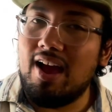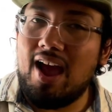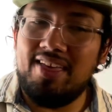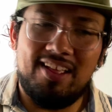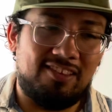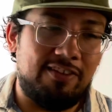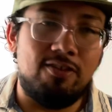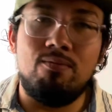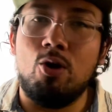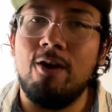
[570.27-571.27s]
I think that's
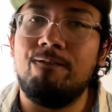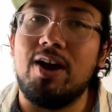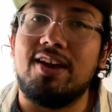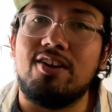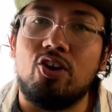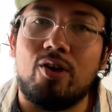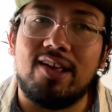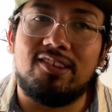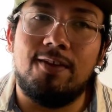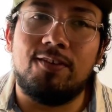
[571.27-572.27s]
even more fucking
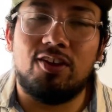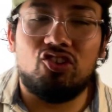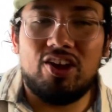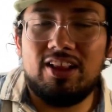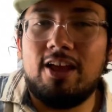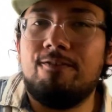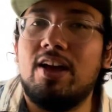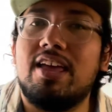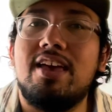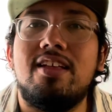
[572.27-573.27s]
aggressive because you're trying to, like,
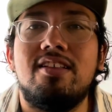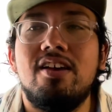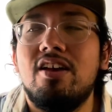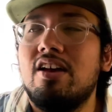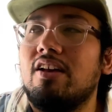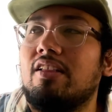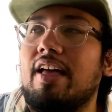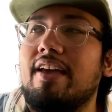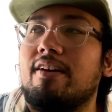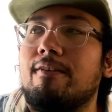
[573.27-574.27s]
fucking,
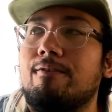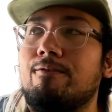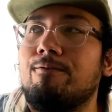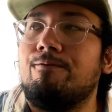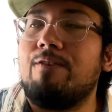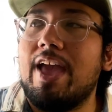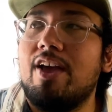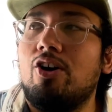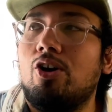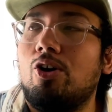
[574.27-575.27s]
like,
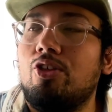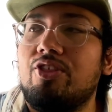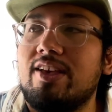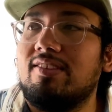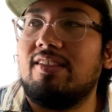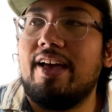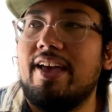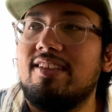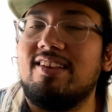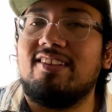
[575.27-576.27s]
veil this,
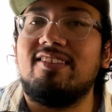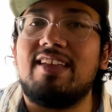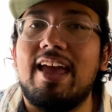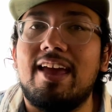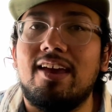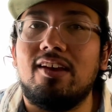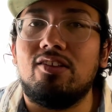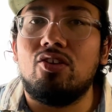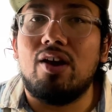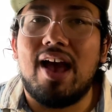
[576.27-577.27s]
like,
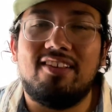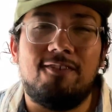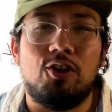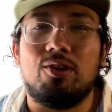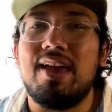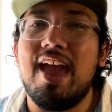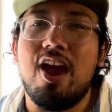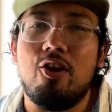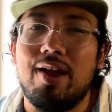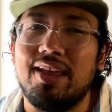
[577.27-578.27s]
disdain as if you're
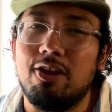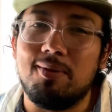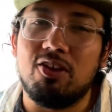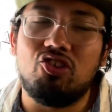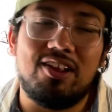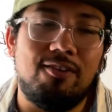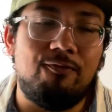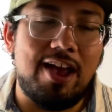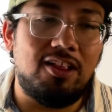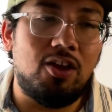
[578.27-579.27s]
caring. You know what I mean? You're trying to
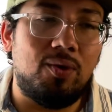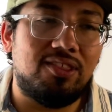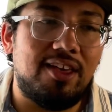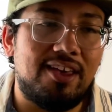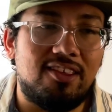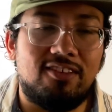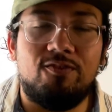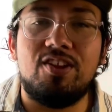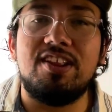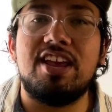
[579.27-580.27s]
veil it with, like, this
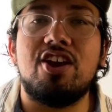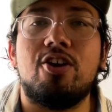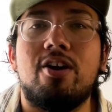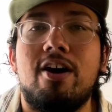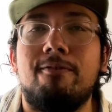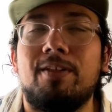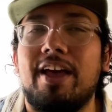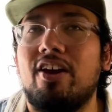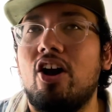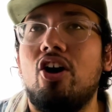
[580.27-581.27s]
veneer of,
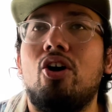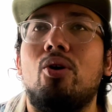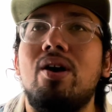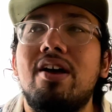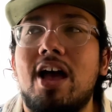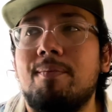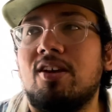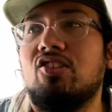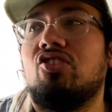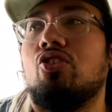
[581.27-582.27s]
like, oh, I'm
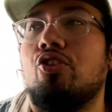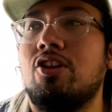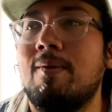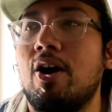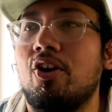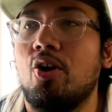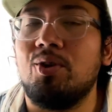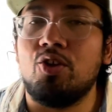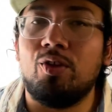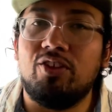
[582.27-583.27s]
concerned about her when
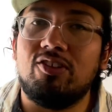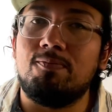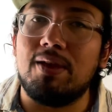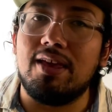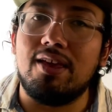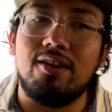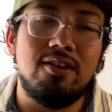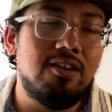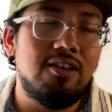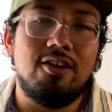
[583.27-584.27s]
you're really just
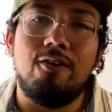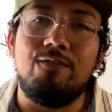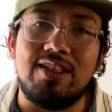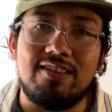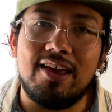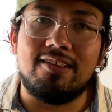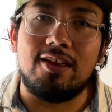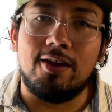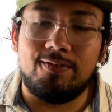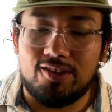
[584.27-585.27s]
being
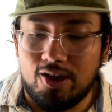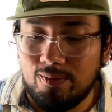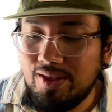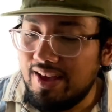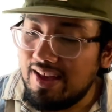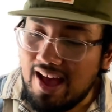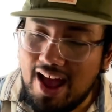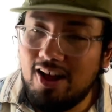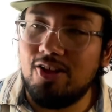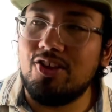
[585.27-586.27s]
vindictive. So,
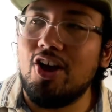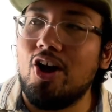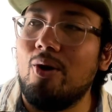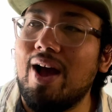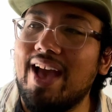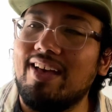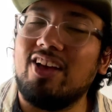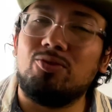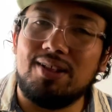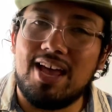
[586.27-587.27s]
I don't know. I
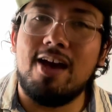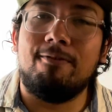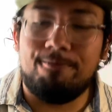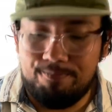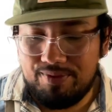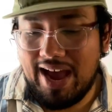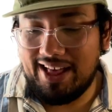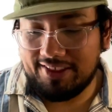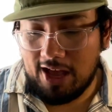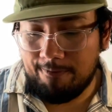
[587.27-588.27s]
just want to kind of
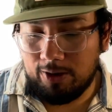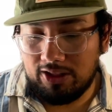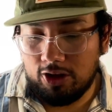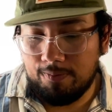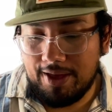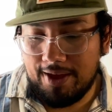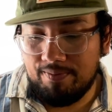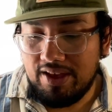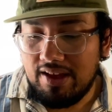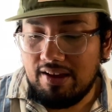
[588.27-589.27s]
highlight that for a little
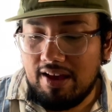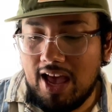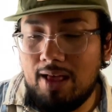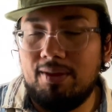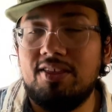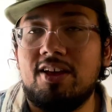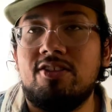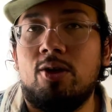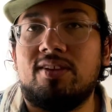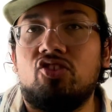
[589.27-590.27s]
bit. Emily then
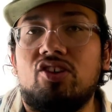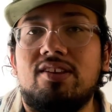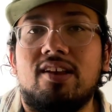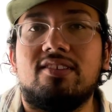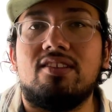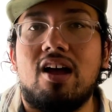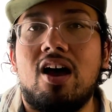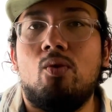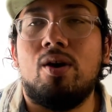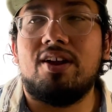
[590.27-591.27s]
notes that she does
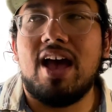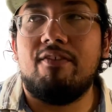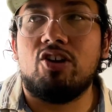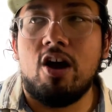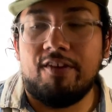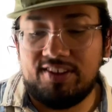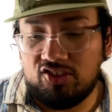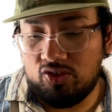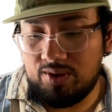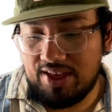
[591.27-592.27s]
not want to have a
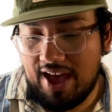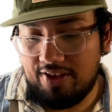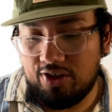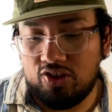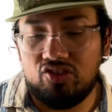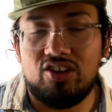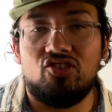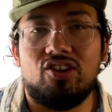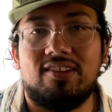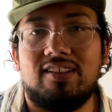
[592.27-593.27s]
conversation with Heather. She's
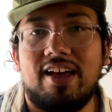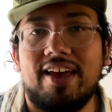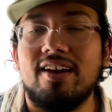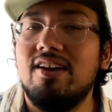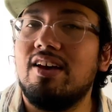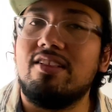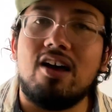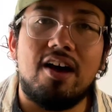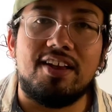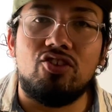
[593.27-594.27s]
just, like,
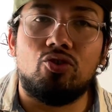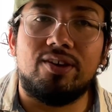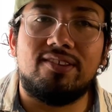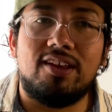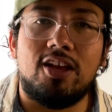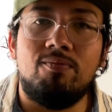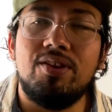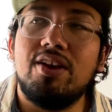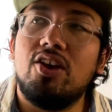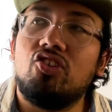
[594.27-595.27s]
not interested.
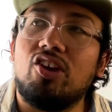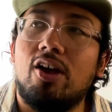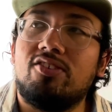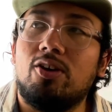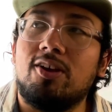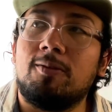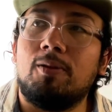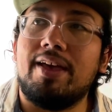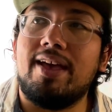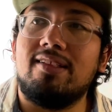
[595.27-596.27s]
She also
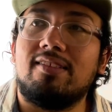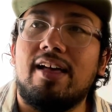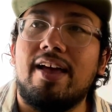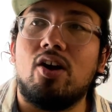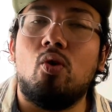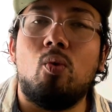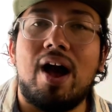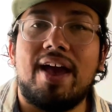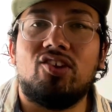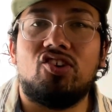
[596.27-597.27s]
explains, like,
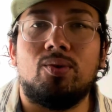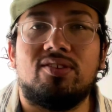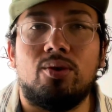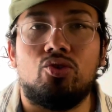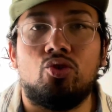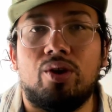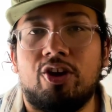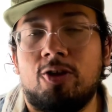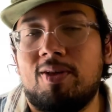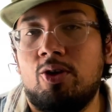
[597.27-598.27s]
why she was so
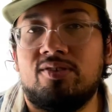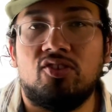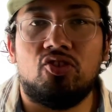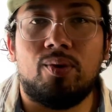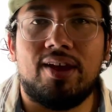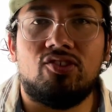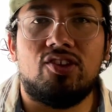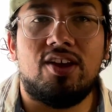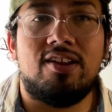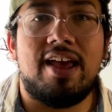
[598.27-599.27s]
triggered by the whole
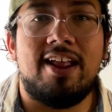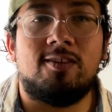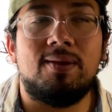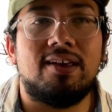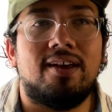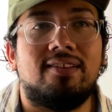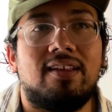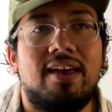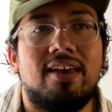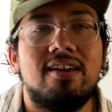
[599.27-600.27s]
situation, and it's because,
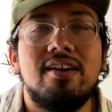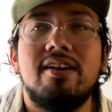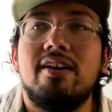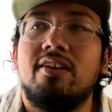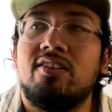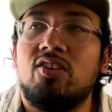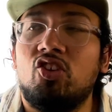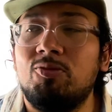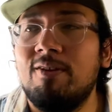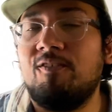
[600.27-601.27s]
like, so
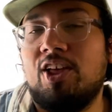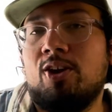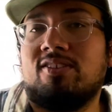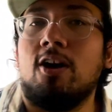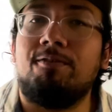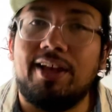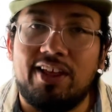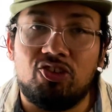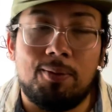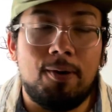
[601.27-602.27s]
she's been feeling herself lately.
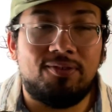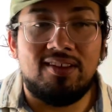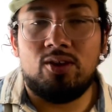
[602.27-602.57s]
She'll be posting